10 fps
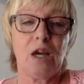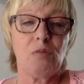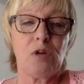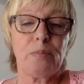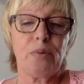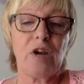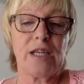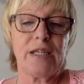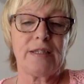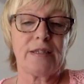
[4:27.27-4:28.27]
What
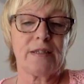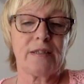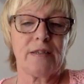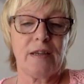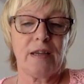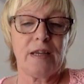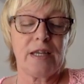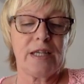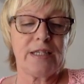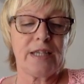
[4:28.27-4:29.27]
price
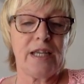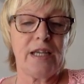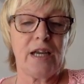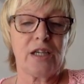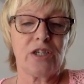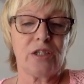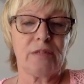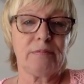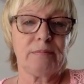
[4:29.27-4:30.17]
is inaction?